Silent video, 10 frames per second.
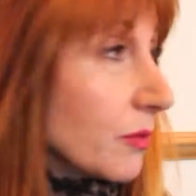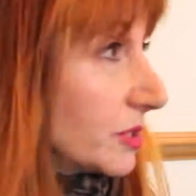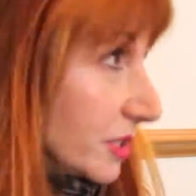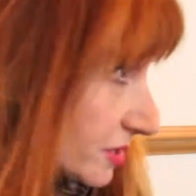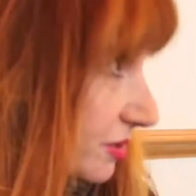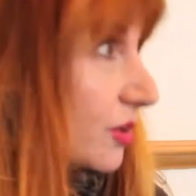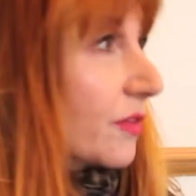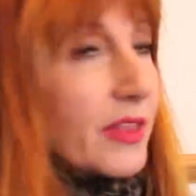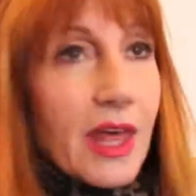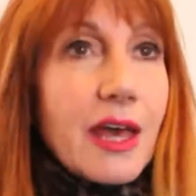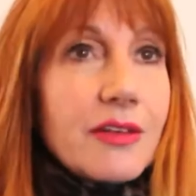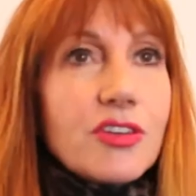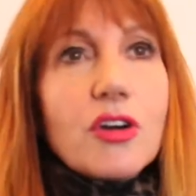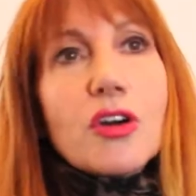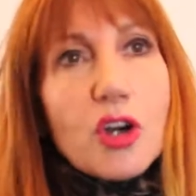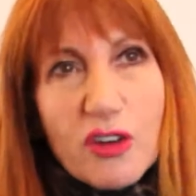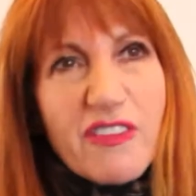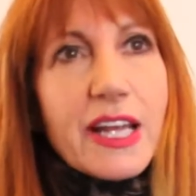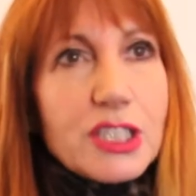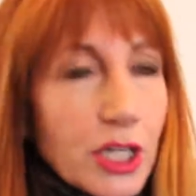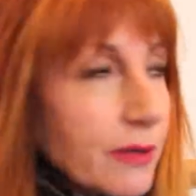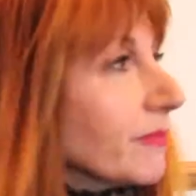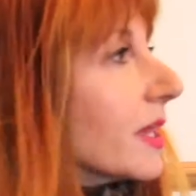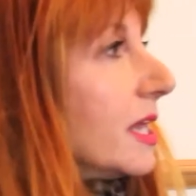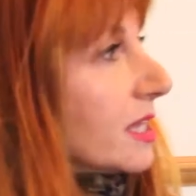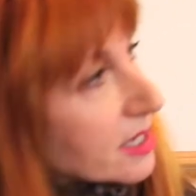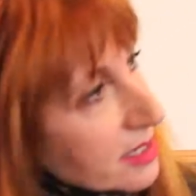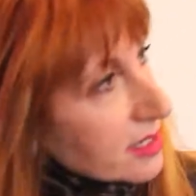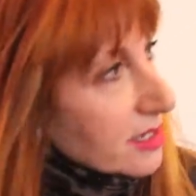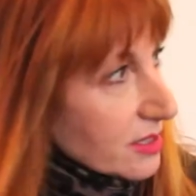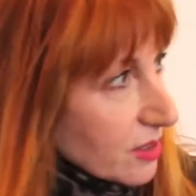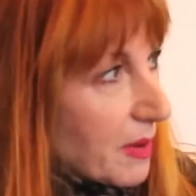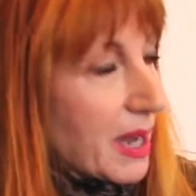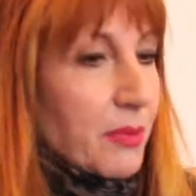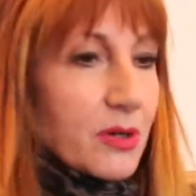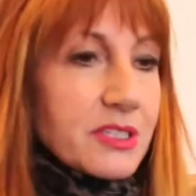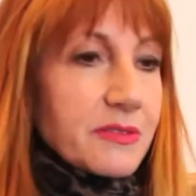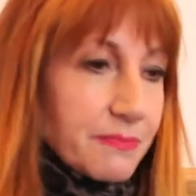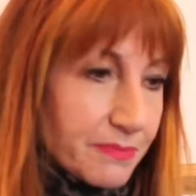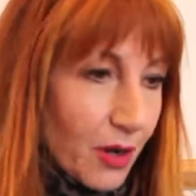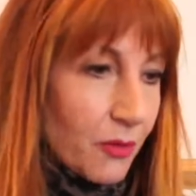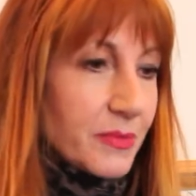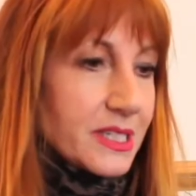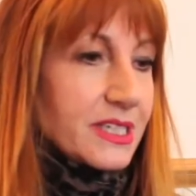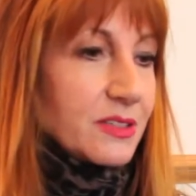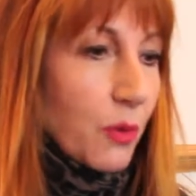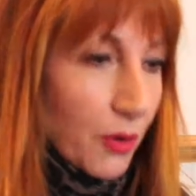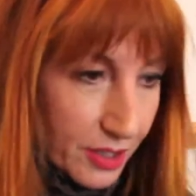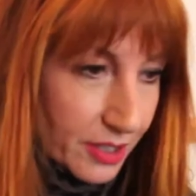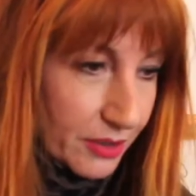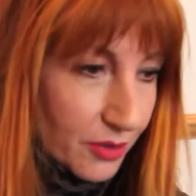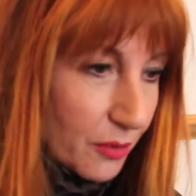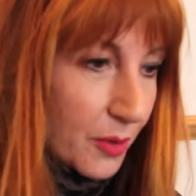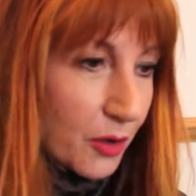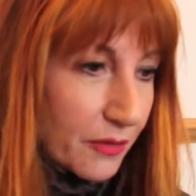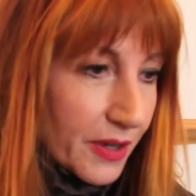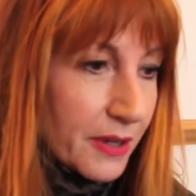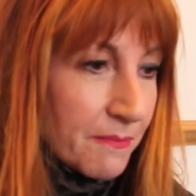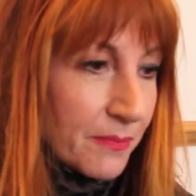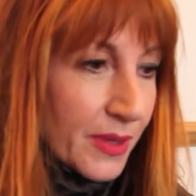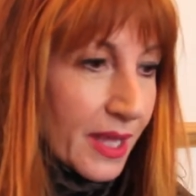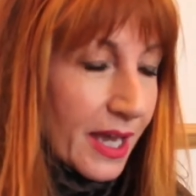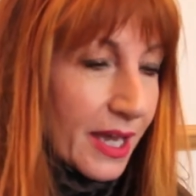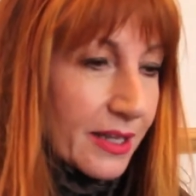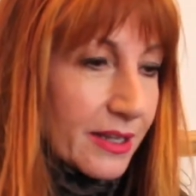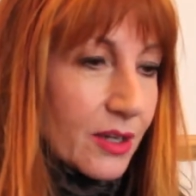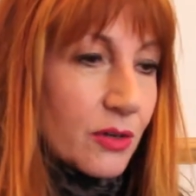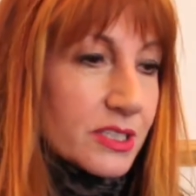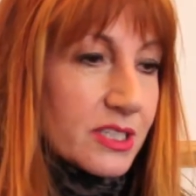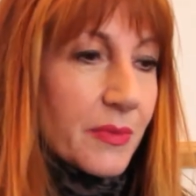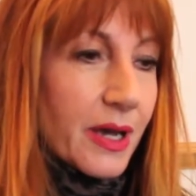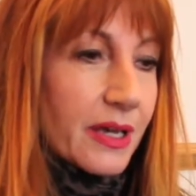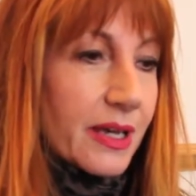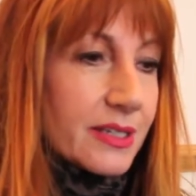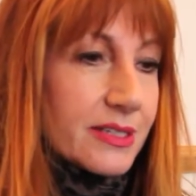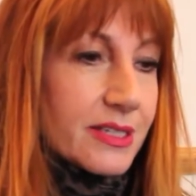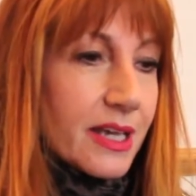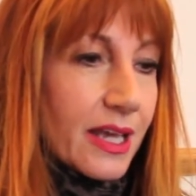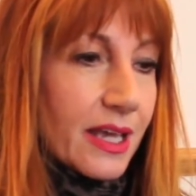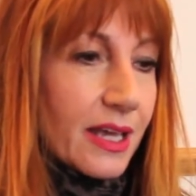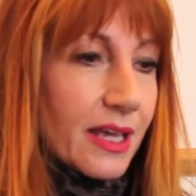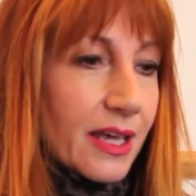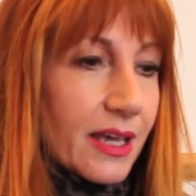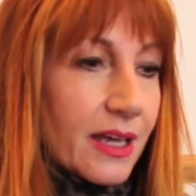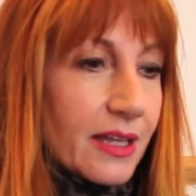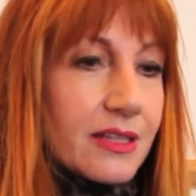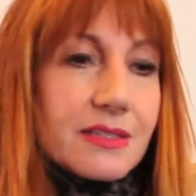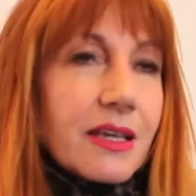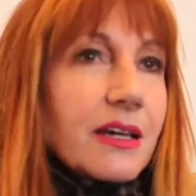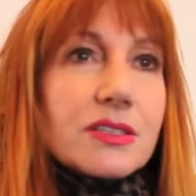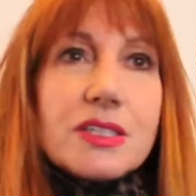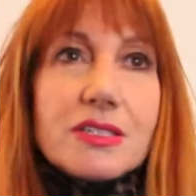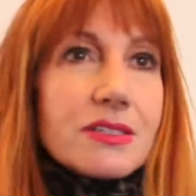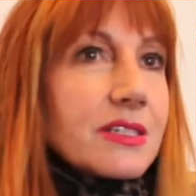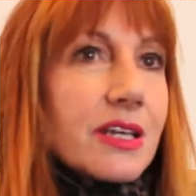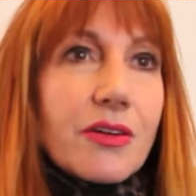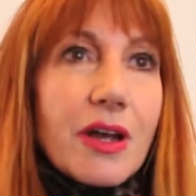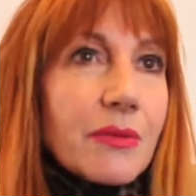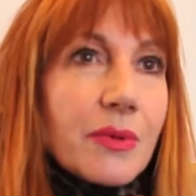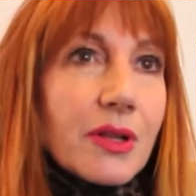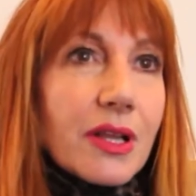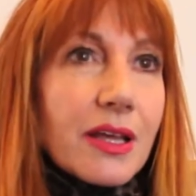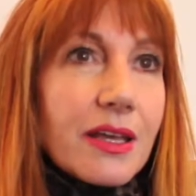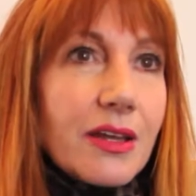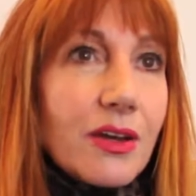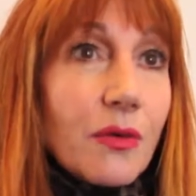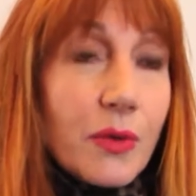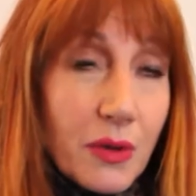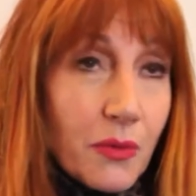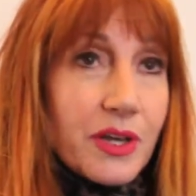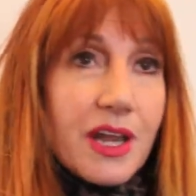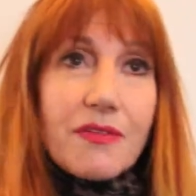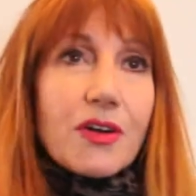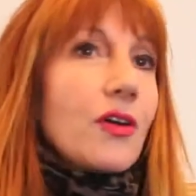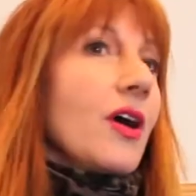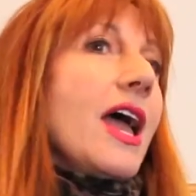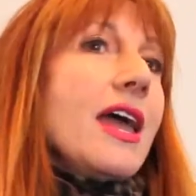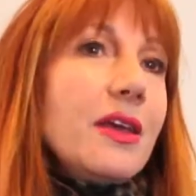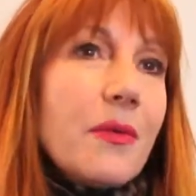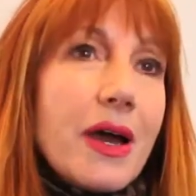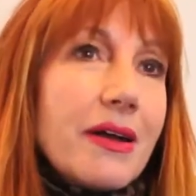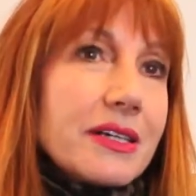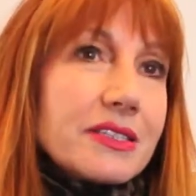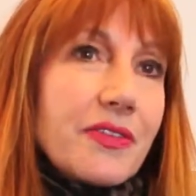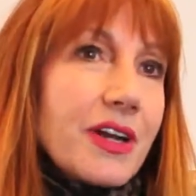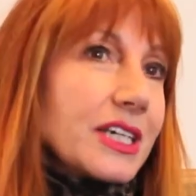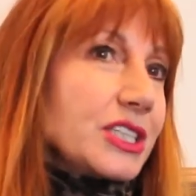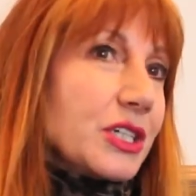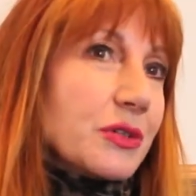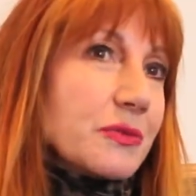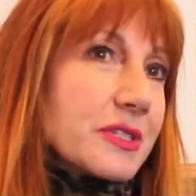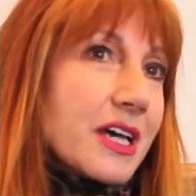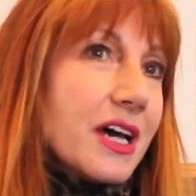"She stood over there." She'd go fetch her. So my boss, old Mrs. Waddock, had come over, and the customer would say, "This girl, she's just incredible. You know, we would never go anywhere else for our shoes,